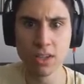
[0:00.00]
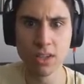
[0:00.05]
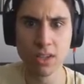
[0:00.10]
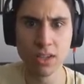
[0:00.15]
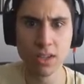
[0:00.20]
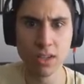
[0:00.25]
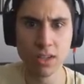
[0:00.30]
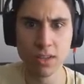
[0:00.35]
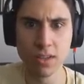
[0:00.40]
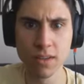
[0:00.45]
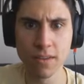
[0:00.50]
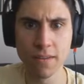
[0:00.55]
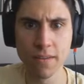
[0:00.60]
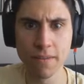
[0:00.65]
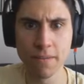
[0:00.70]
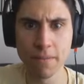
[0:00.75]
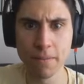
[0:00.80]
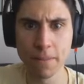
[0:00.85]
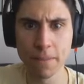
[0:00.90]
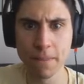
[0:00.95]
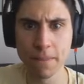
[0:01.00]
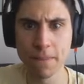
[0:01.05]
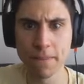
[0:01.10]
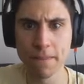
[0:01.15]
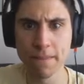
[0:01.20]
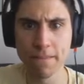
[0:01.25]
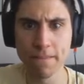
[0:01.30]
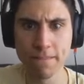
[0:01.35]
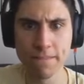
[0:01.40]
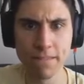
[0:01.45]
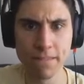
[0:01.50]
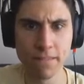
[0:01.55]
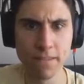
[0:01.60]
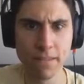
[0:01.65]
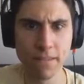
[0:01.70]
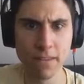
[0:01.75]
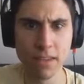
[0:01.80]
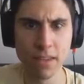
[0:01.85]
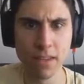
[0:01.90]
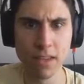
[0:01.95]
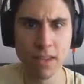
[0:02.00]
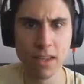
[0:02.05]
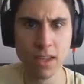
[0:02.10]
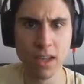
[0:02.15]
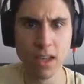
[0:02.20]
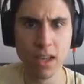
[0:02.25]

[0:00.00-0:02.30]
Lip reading: Nobody speaks.